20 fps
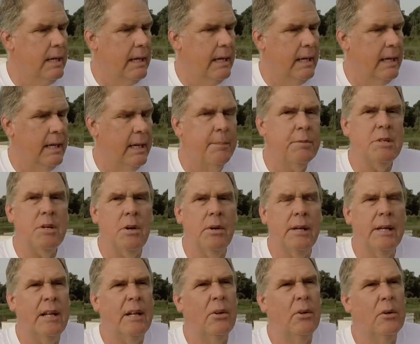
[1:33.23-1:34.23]
And I'm
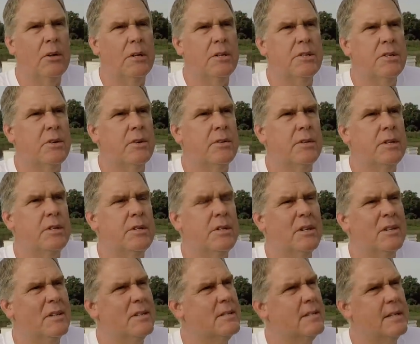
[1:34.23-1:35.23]
starting to get a little concerned this
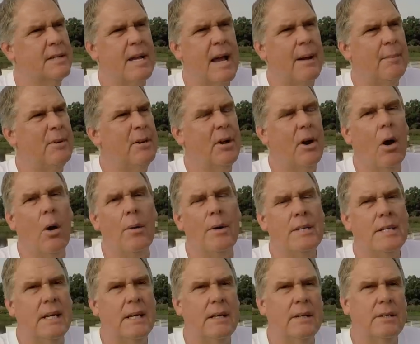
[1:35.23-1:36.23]
year. This is the time of year I
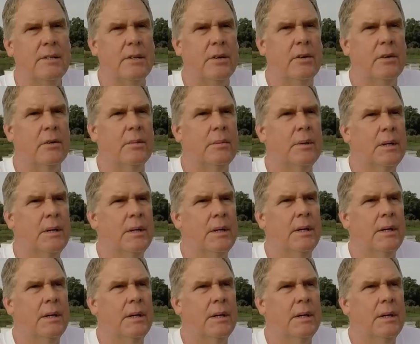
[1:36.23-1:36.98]
always get concerned,